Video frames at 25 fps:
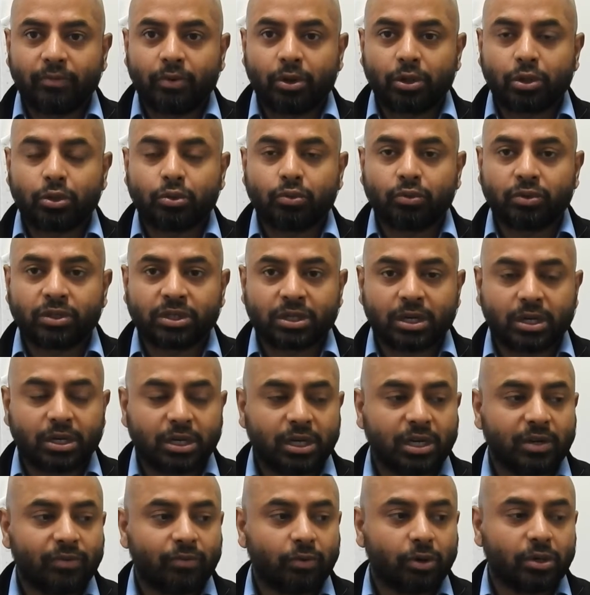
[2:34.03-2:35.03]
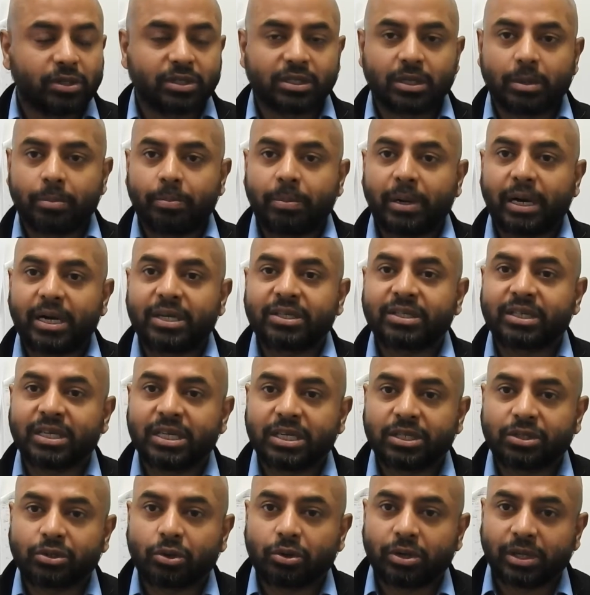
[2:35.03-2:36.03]
What you studied was past
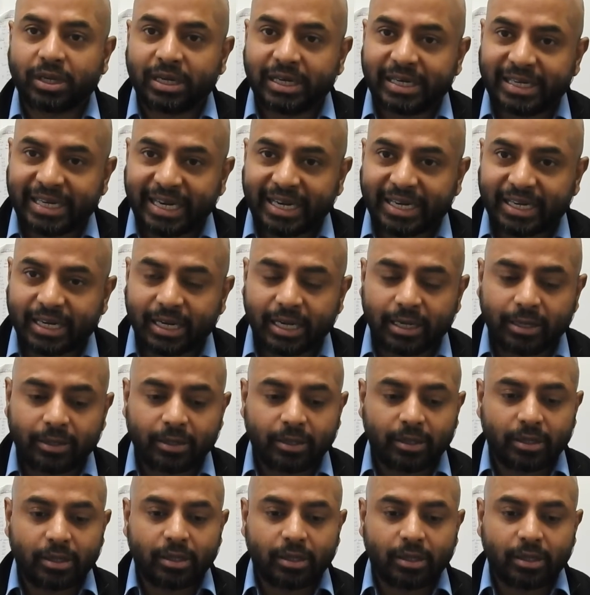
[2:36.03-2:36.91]
historical data.